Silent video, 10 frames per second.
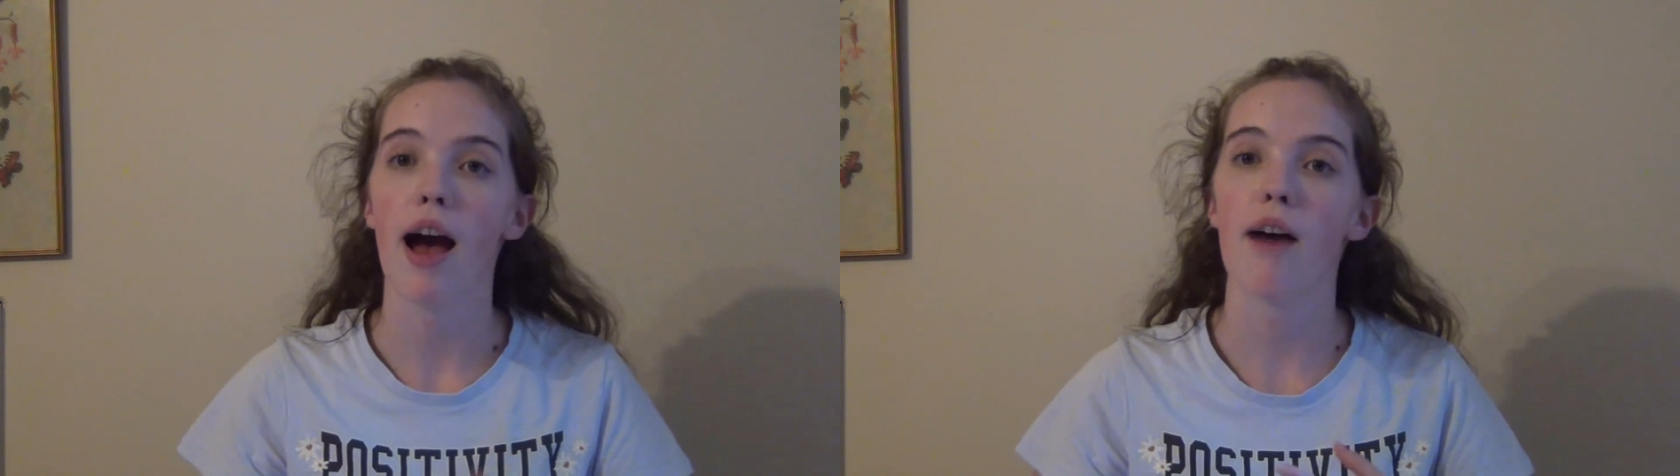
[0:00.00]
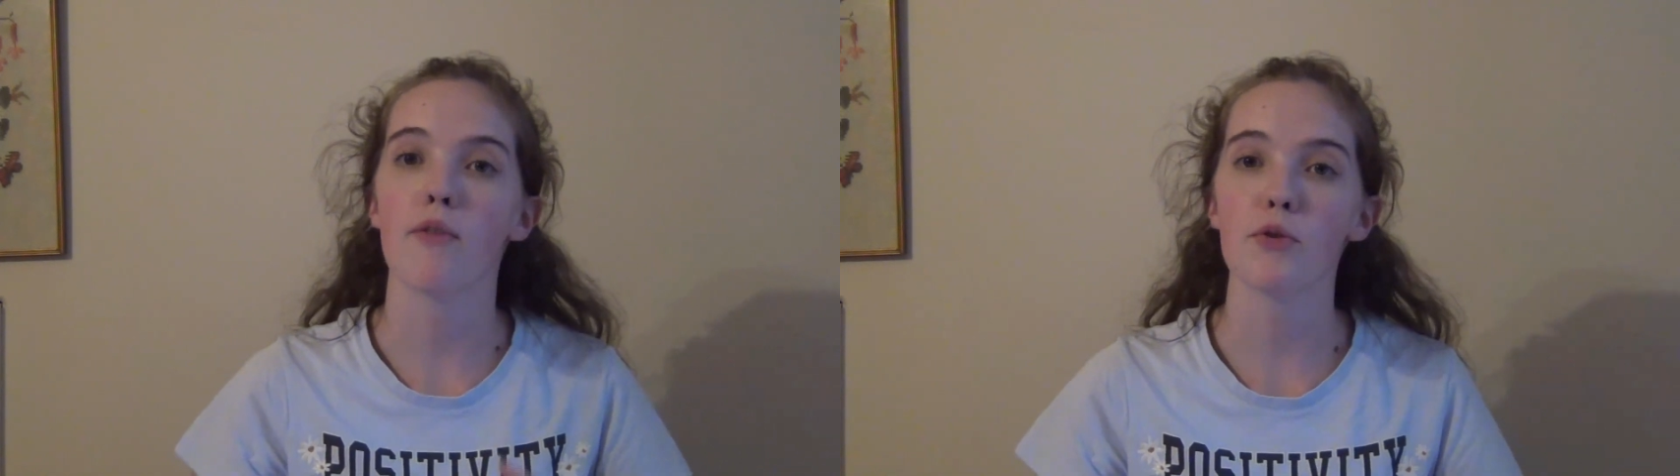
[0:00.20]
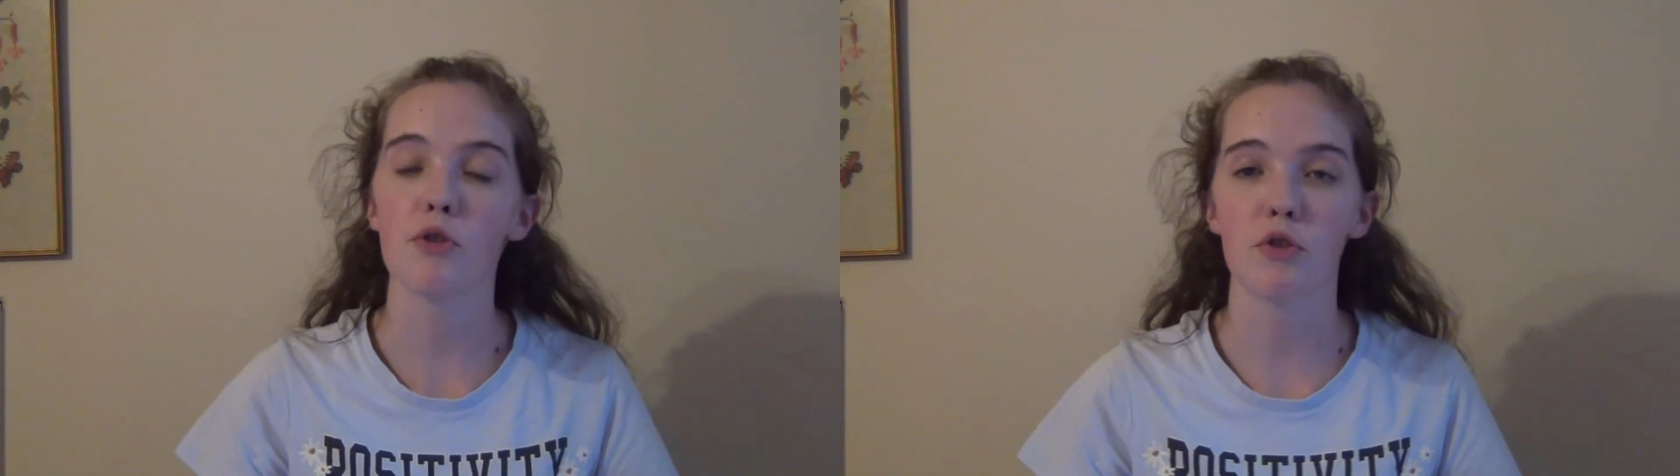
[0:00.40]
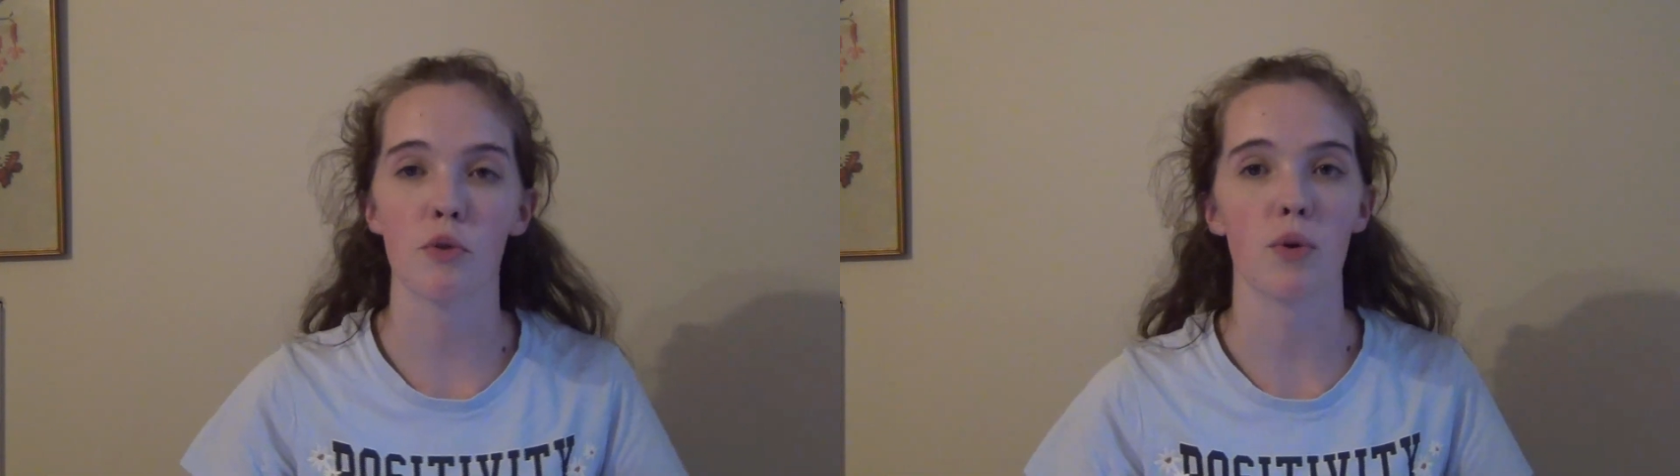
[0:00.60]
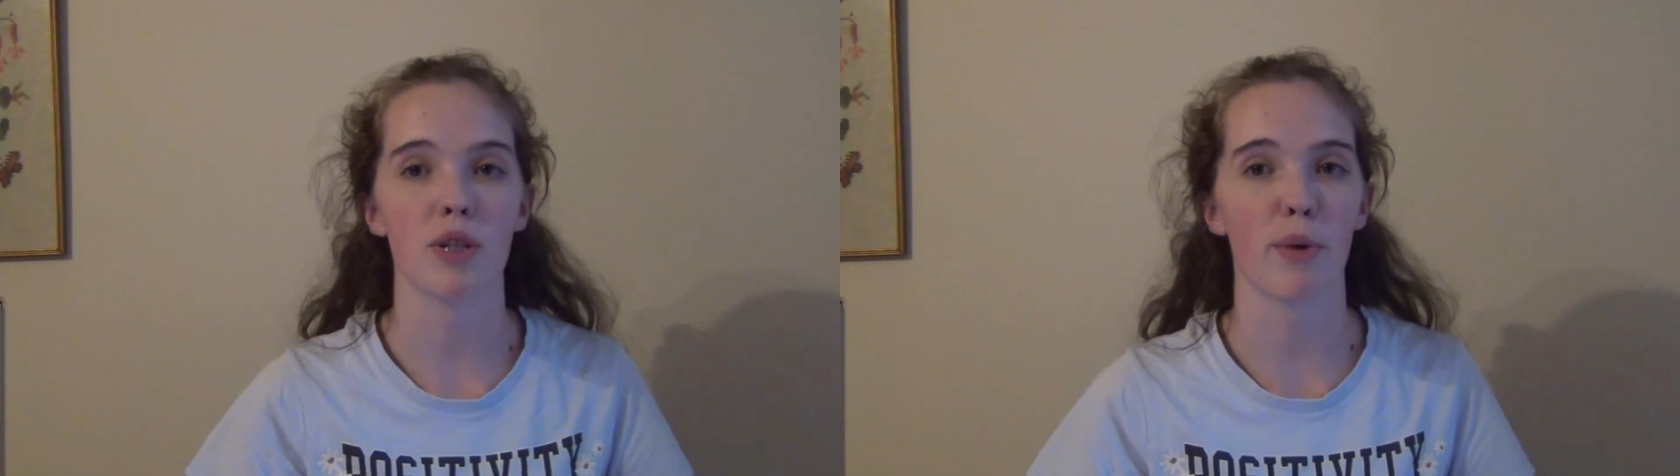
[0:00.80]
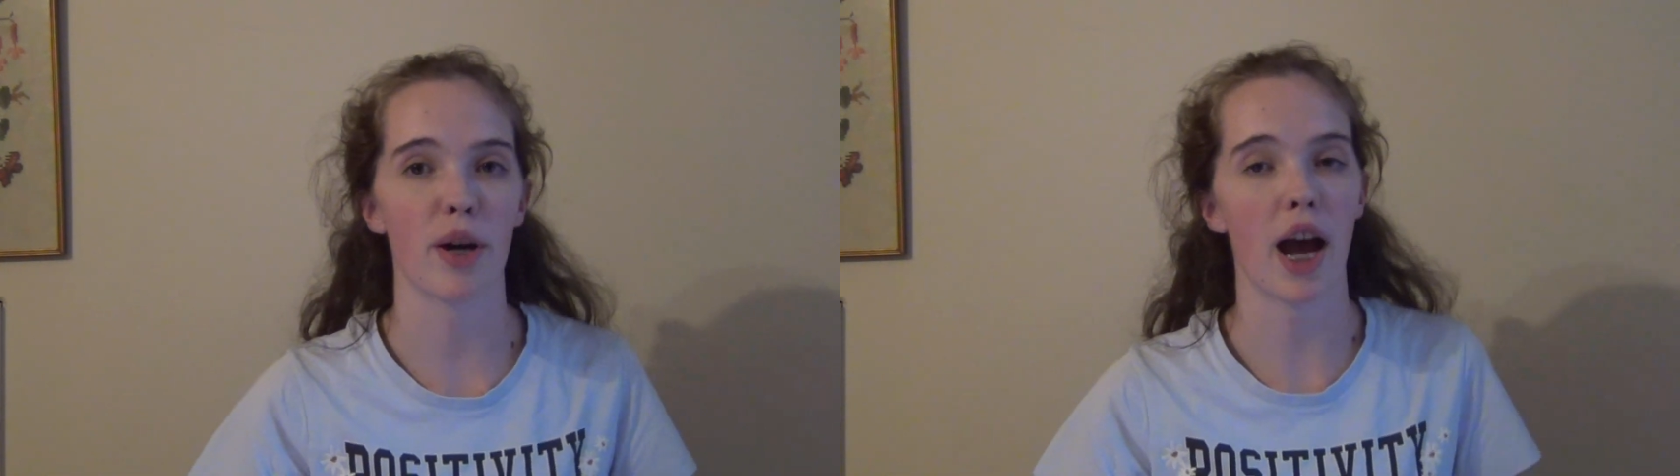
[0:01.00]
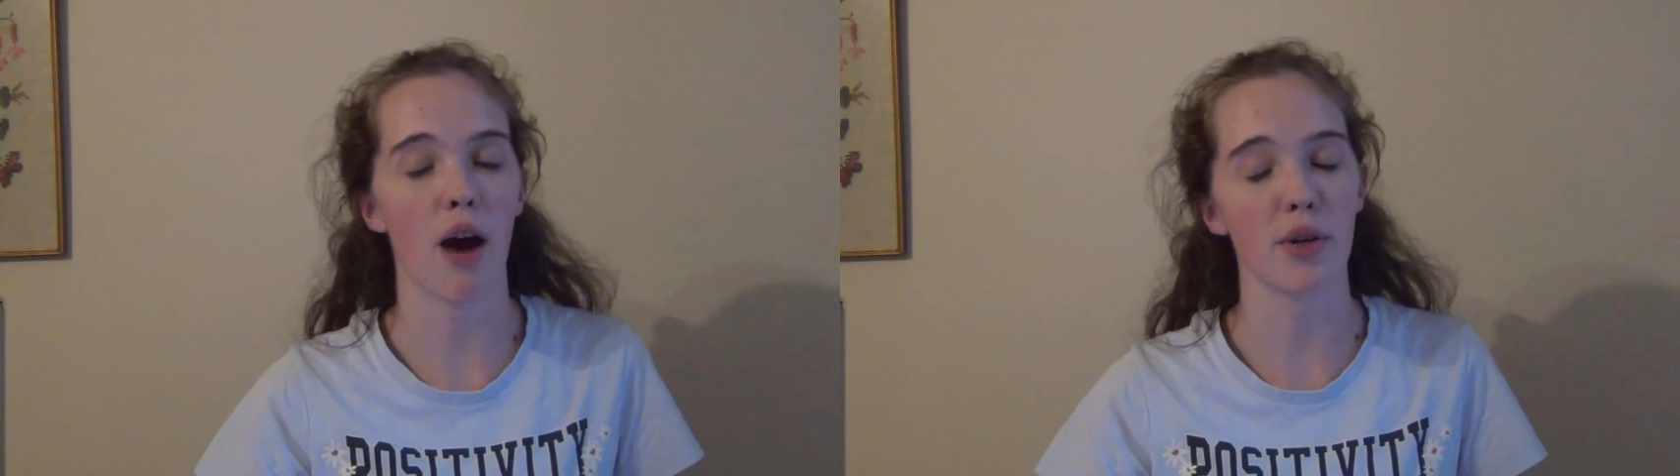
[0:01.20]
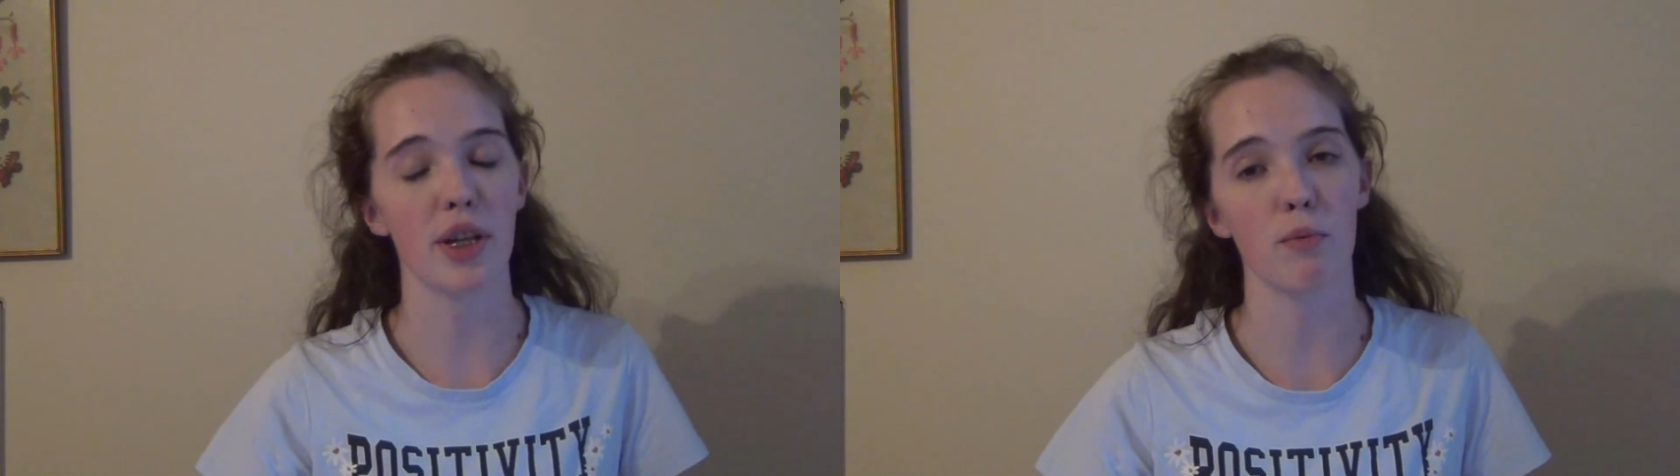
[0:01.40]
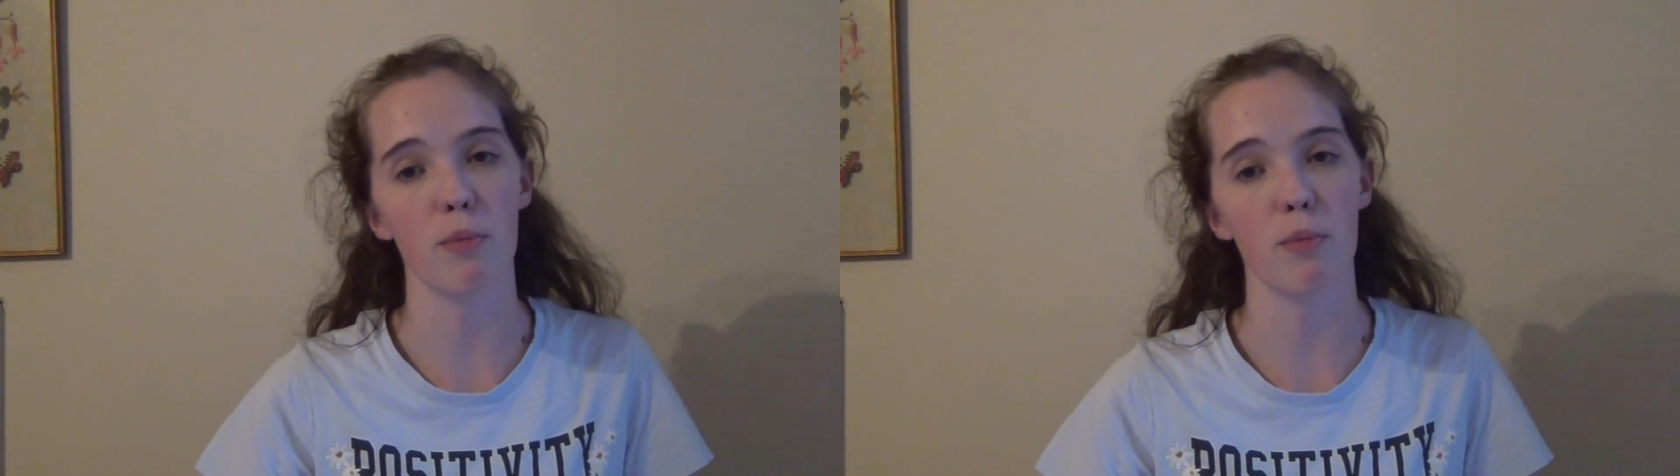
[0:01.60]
have also talked about how he